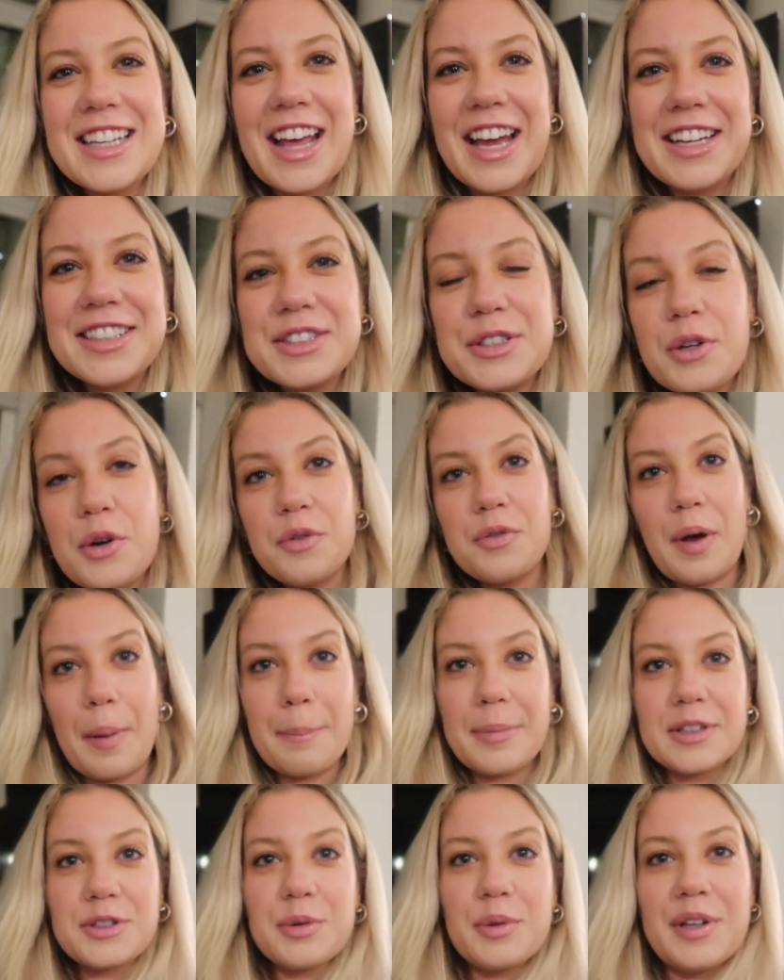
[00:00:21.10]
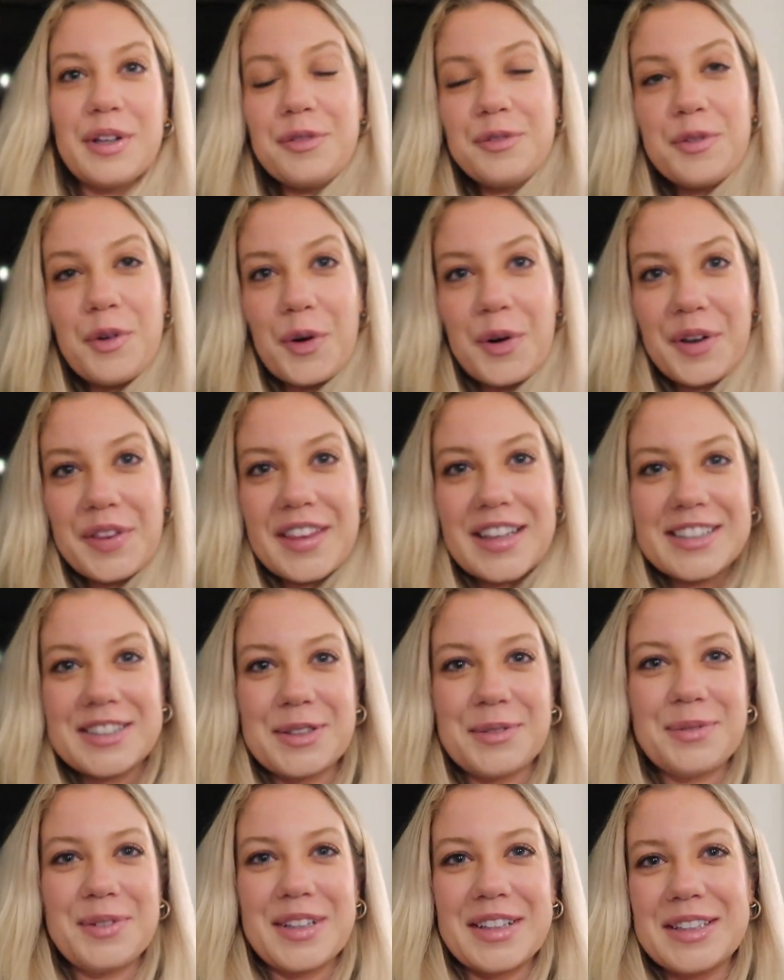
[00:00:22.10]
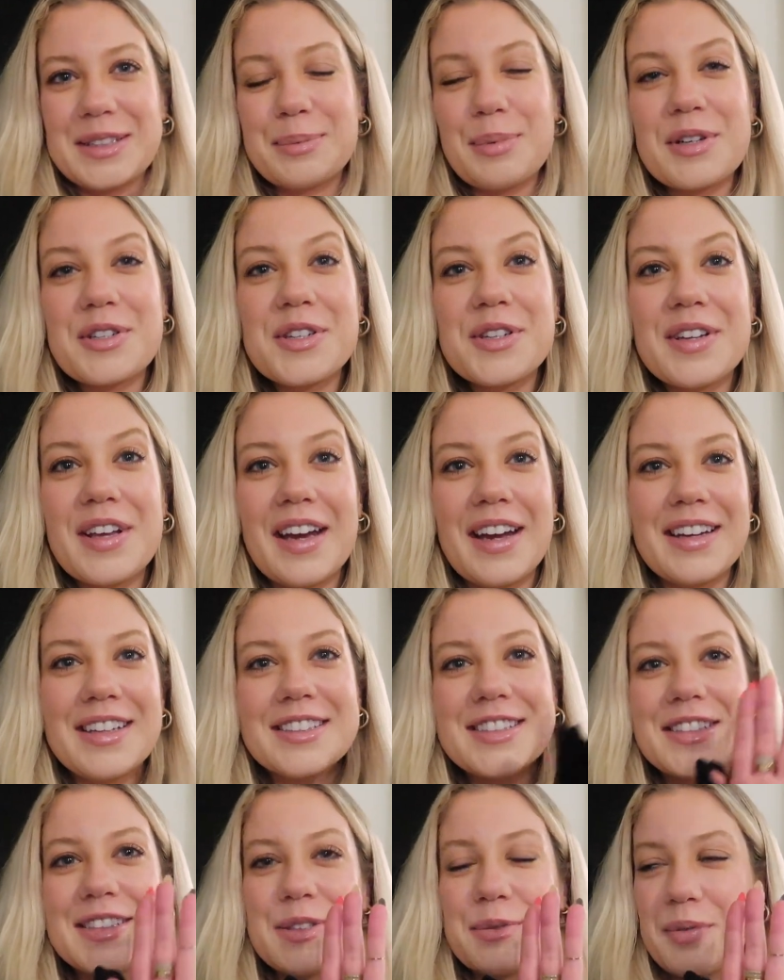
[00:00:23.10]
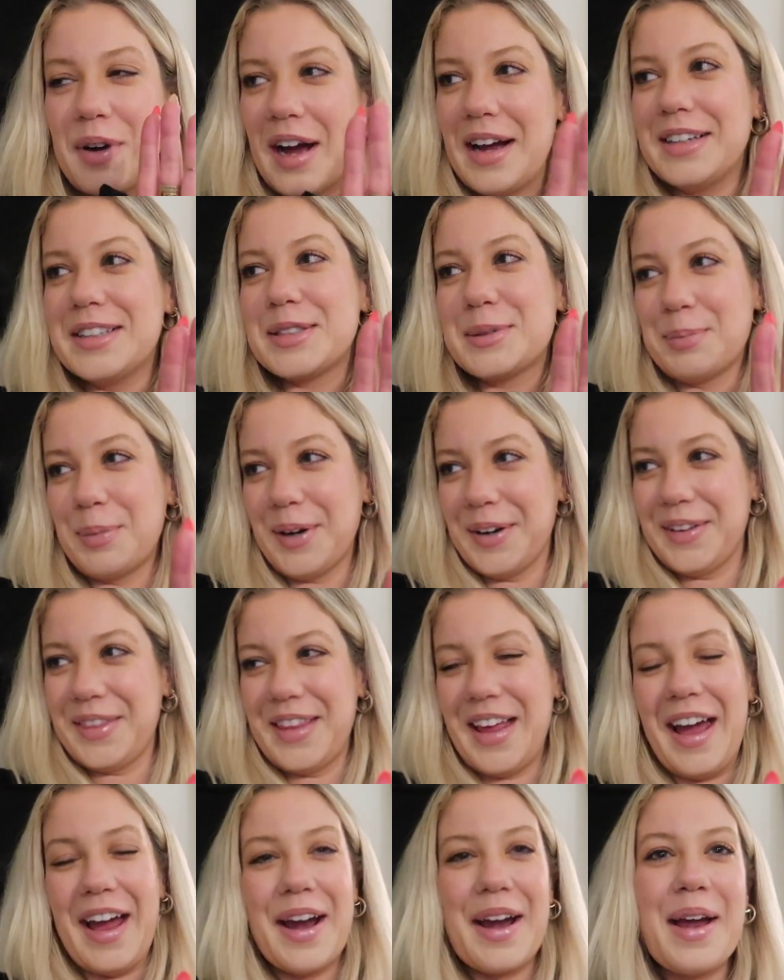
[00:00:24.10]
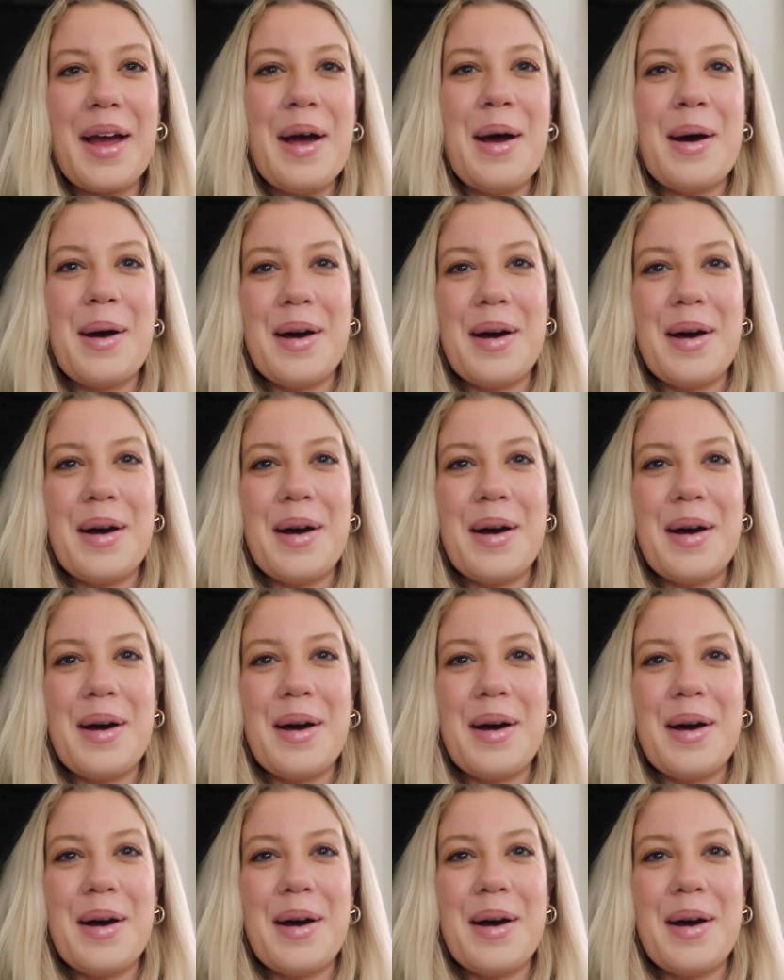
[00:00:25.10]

Today is November 24th. It's a really special day because it's Ryan's birthday.